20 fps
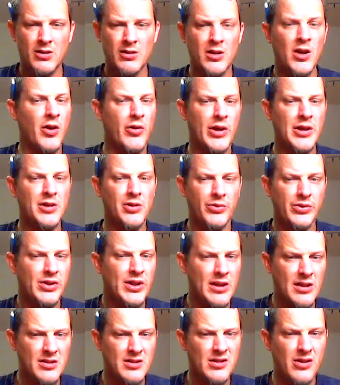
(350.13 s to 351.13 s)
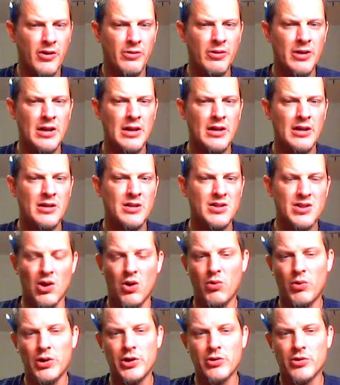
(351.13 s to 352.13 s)
No, I don't think so.
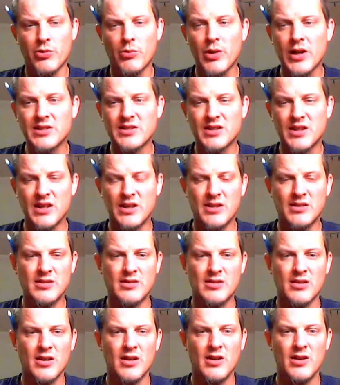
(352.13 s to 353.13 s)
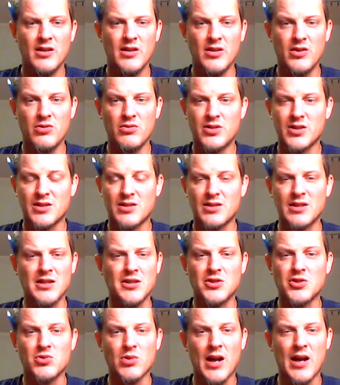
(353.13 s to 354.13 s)
So when you're the Redskins, you just
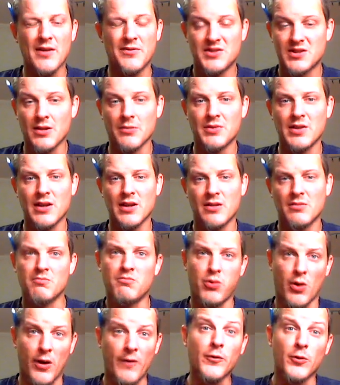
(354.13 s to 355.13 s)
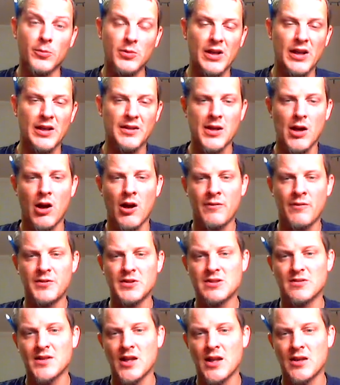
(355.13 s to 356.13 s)
need to draft something preferably on the
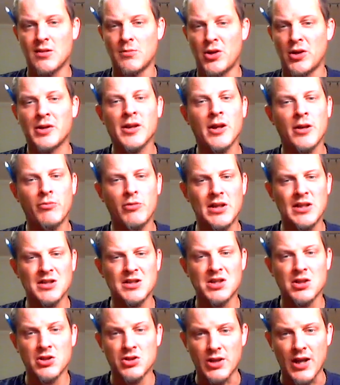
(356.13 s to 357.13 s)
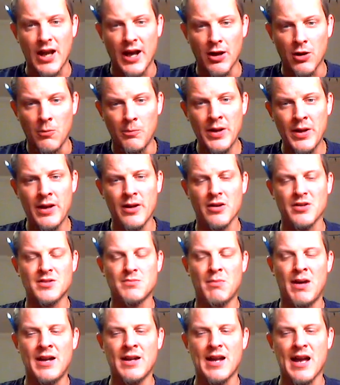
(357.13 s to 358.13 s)
offensive side of the ball. And then we get to the Chicago
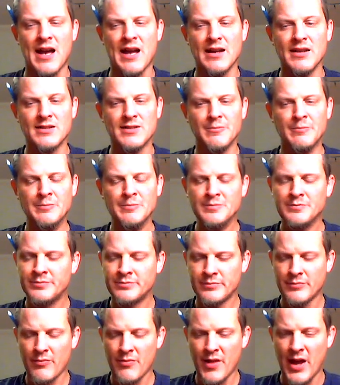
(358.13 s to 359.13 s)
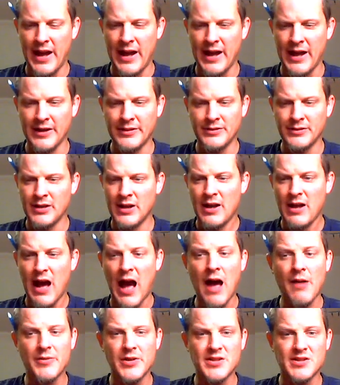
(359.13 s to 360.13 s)
Bears, my guys. And
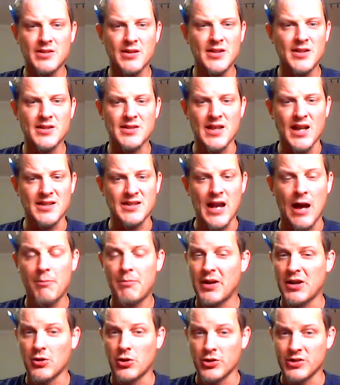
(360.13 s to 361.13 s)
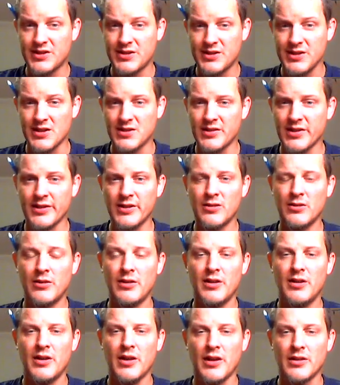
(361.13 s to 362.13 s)
obviously this has not been a good
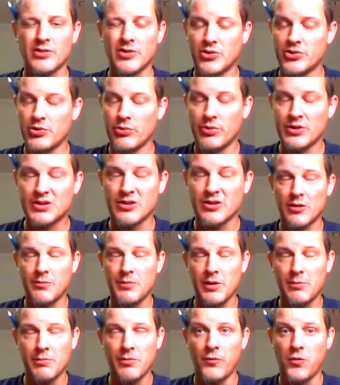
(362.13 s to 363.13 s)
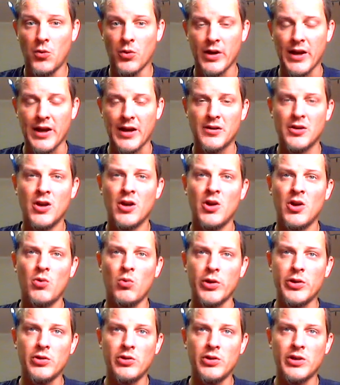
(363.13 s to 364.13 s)
season. I told you it going to be beforehand.
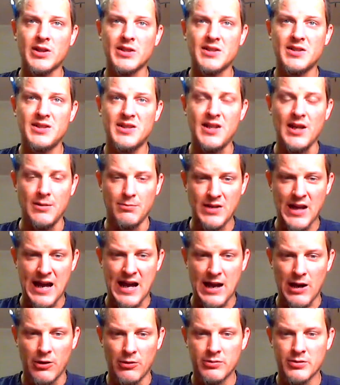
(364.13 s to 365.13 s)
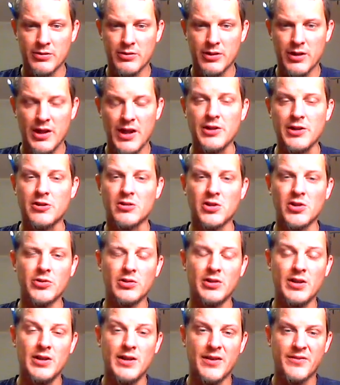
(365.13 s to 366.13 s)
Well, you look at this team now, and you
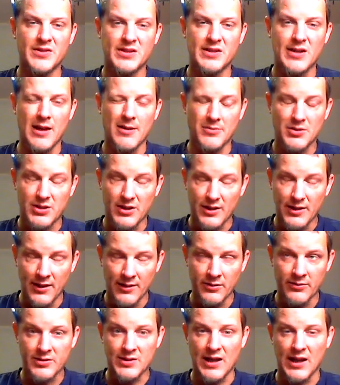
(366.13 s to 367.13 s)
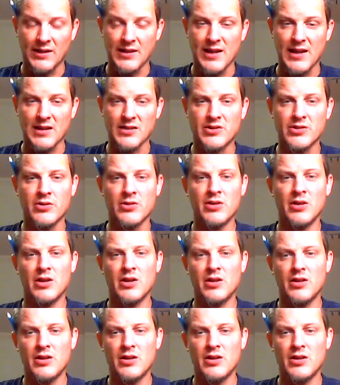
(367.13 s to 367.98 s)
clearly have established that Cutler is not the answer.